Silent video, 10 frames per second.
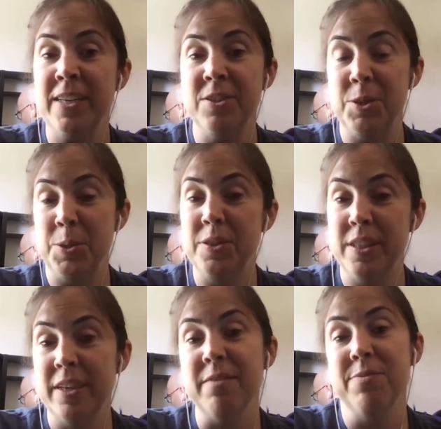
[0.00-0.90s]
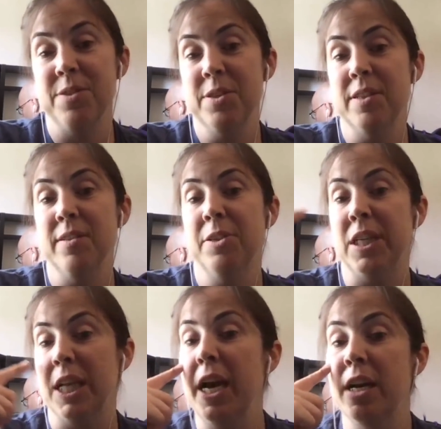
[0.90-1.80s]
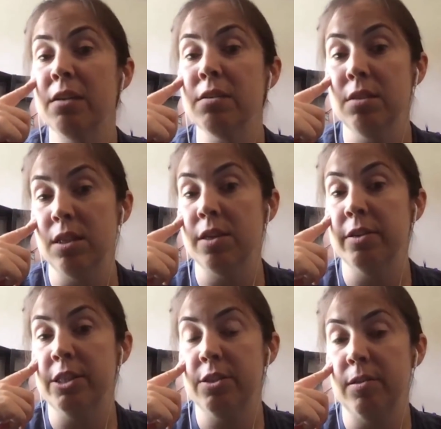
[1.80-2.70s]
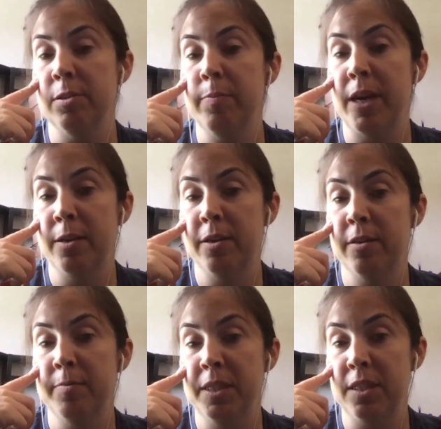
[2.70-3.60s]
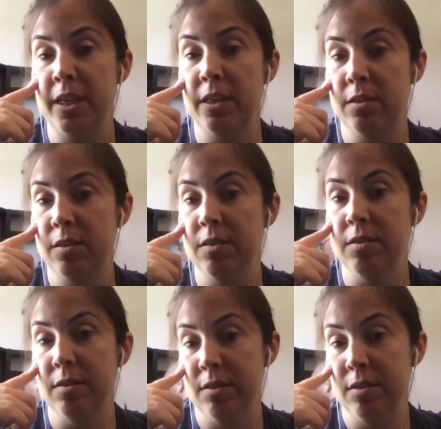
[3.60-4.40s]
and do stuff, you can learn a lot. So, and just learn by your mistakes.